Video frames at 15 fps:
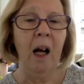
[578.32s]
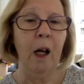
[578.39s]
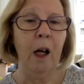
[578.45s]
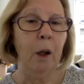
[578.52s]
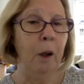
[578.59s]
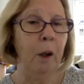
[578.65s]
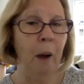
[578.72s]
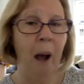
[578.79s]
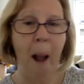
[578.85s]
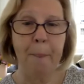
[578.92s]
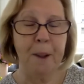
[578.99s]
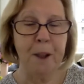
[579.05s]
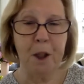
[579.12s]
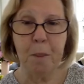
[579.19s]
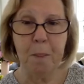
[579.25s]
who
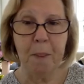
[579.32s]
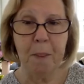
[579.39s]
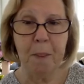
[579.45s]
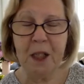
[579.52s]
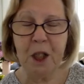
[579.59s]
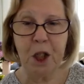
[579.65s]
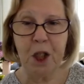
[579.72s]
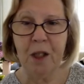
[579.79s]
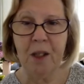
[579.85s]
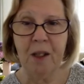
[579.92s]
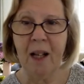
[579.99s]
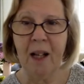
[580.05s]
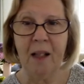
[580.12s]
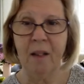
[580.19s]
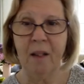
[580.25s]
happened to mention
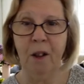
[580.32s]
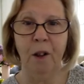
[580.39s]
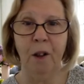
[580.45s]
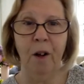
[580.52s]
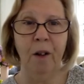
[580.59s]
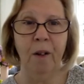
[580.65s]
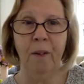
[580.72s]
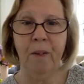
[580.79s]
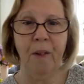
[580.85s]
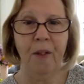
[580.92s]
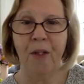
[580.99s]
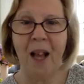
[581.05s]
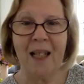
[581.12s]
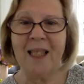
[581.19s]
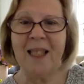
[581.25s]
that,
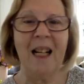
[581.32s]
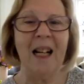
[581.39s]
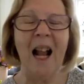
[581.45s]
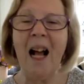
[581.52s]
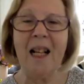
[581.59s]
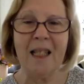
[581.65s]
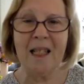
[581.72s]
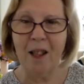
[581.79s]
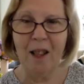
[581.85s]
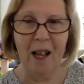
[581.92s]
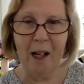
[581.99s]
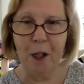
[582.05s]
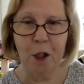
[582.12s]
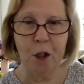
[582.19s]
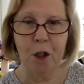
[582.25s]
that's the last of their
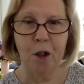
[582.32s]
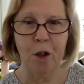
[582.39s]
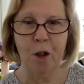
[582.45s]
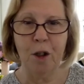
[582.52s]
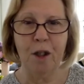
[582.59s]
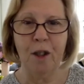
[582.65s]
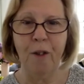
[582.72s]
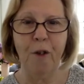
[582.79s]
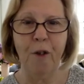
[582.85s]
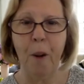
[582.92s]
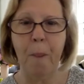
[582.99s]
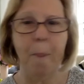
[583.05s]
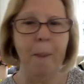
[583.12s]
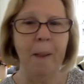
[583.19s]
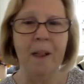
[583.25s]
concerns. They've got a
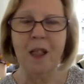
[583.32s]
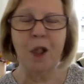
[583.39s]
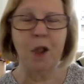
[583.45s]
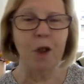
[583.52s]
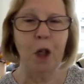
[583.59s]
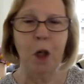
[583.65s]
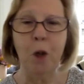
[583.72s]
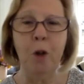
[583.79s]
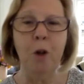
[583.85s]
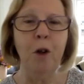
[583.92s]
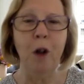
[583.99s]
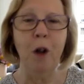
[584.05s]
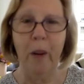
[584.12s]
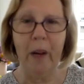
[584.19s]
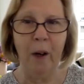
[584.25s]
military coup
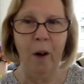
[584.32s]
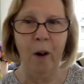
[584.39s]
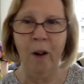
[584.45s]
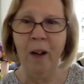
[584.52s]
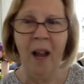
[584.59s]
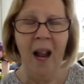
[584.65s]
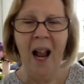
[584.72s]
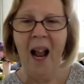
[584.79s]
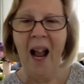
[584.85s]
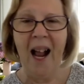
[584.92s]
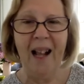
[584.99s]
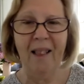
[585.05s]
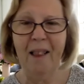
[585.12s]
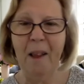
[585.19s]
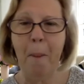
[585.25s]
going on
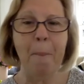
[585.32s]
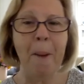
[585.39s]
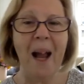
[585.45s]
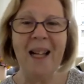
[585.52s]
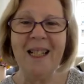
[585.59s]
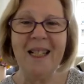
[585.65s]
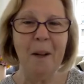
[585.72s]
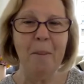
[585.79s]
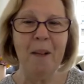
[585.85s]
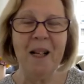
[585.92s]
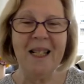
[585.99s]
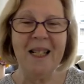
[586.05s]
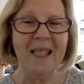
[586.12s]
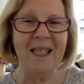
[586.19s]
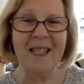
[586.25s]
and the
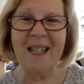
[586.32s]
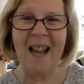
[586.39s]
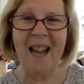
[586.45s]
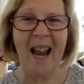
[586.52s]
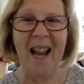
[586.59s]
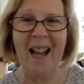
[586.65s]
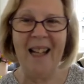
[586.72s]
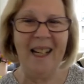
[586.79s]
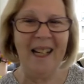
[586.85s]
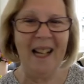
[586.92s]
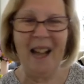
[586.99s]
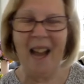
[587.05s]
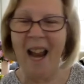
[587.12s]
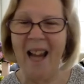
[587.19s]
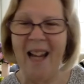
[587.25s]
pandemic isn't
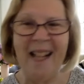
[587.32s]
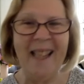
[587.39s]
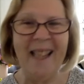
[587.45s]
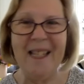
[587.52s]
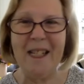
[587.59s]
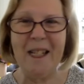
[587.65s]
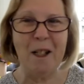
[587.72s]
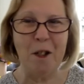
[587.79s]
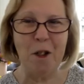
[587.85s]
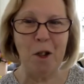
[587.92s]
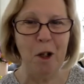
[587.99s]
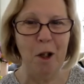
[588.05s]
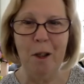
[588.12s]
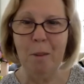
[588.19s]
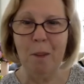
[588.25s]
anything to
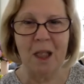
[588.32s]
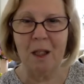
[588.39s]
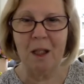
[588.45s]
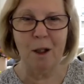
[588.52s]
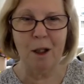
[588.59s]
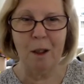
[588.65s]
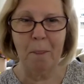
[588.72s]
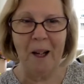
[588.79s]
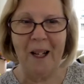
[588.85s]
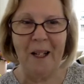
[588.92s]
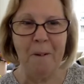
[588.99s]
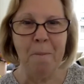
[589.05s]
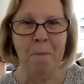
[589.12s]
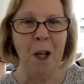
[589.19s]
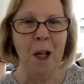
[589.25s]
concern themselves about.
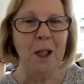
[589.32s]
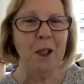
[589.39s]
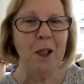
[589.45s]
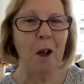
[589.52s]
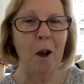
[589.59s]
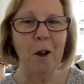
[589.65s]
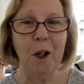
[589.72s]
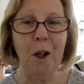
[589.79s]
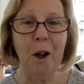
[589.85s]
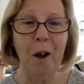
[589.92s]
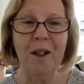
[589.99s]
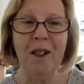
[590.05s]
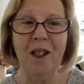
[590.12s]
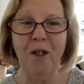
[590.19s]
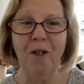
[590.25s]
So,
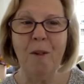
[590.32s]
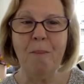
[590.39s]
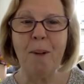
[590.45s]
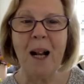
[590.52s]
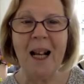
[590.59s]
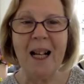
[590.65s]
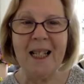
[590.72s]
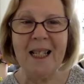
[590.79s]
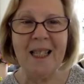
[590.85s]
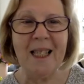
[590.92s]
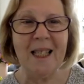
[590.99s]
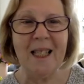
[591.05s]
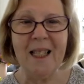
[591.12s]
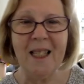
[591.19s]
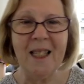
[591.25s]
different
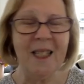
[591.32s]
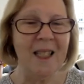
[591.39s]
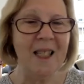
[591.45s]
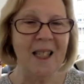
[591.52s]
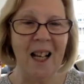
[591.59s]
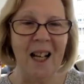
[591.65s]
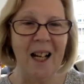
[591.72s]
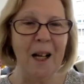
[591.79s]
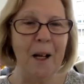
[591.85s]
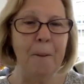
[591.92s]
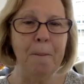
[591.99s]
places, are